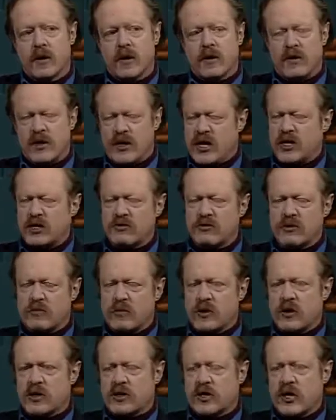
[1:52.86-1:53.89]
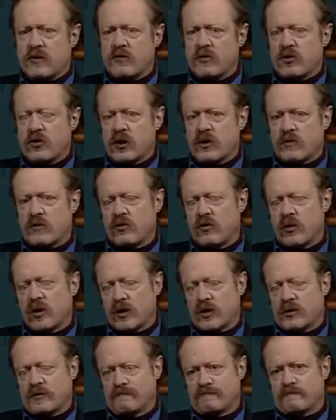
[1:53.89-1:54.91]
But Nietzsche would want to say more to the
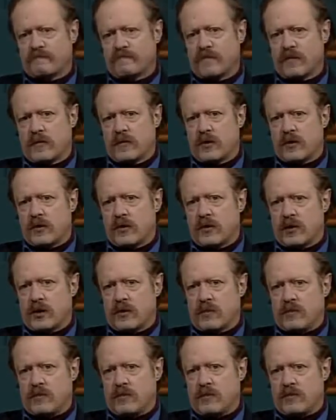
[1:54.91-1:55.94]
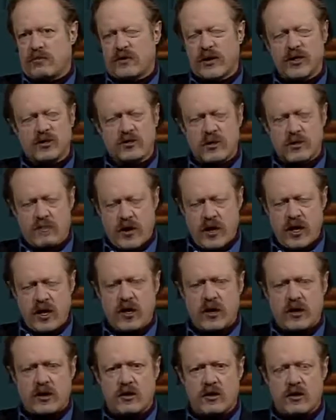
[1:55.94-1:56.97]
point that pleasure and
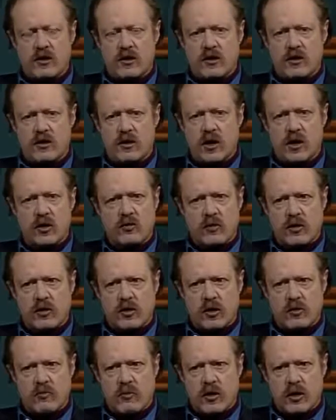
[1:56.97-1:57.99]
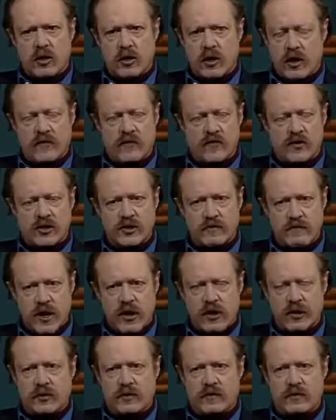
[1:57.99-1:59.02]
pain aren't really what life is
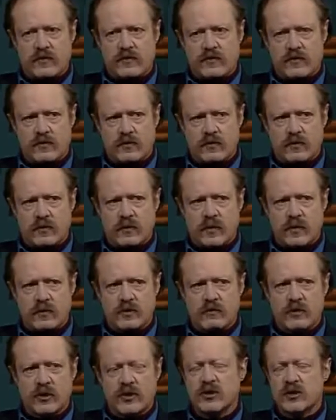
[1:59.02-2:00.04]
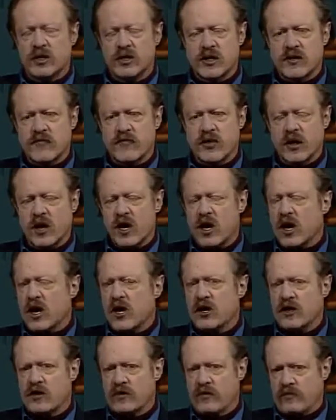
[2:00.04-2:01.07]
about. But there's a different
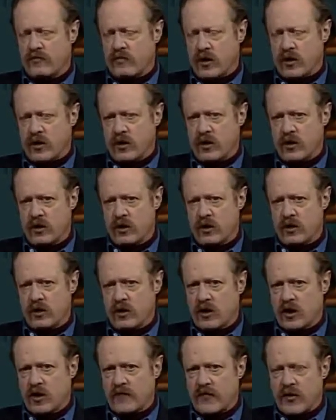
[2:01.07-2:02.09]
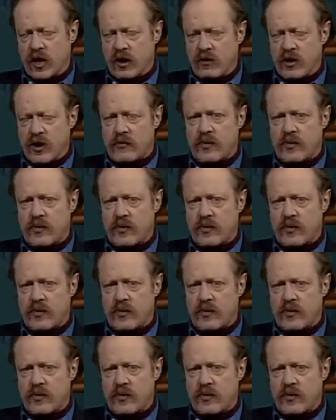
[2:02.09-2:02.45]
kind of way of thinking about